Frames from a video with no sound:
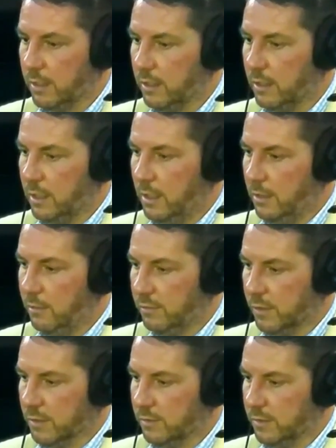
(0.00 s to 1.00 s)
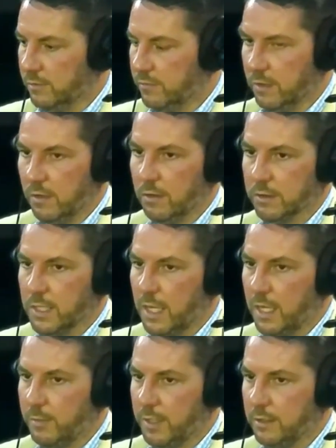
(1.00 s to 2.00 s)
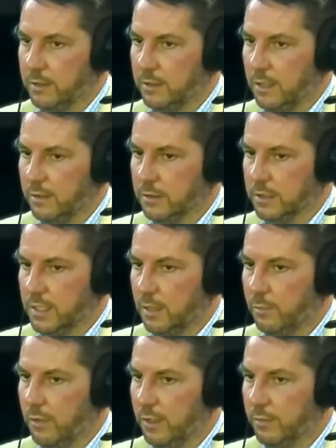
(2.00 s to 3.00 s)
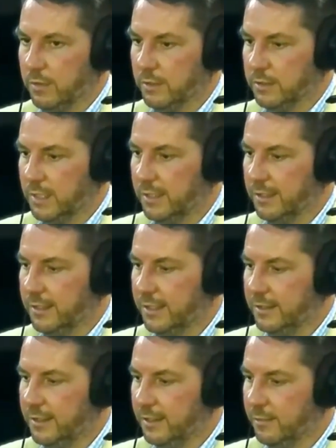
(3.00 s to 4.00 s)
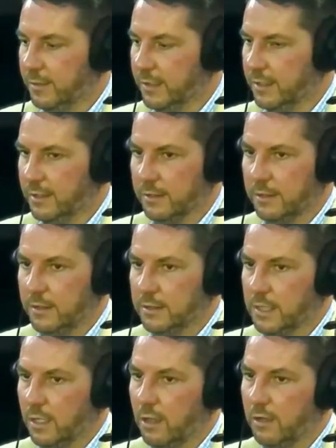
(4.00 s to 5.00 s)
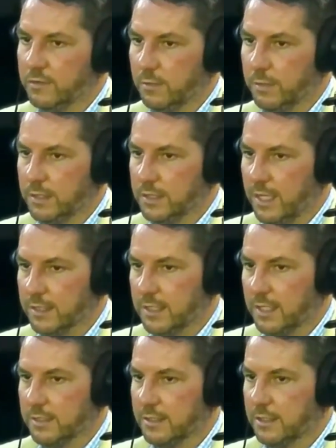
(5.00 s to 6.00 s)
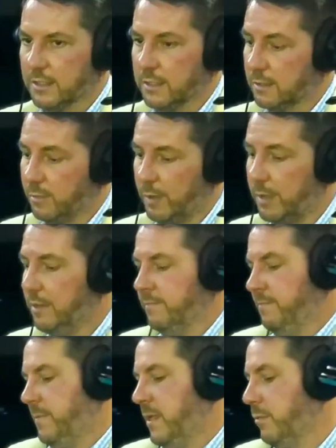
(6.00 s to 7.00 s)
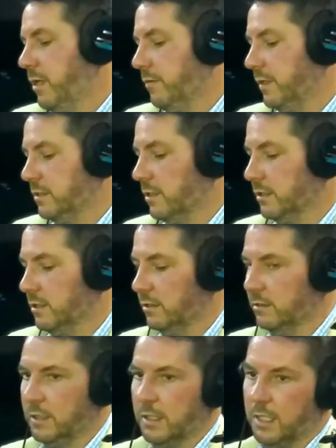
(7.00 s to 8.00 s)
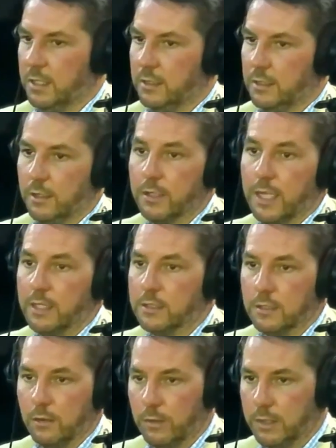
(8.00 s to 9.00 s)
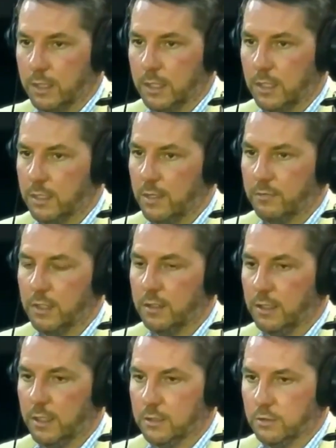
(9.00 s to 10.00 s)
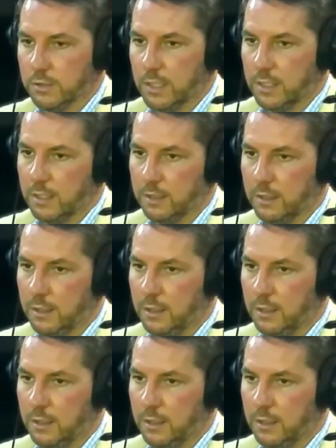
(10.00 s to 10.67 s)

with, we've worked with for a long time, and they were just at a point where they're saying, all right, you know, we're going to sell off some of these assets, because maybe part of it is also their kids don't want to have any interest in it.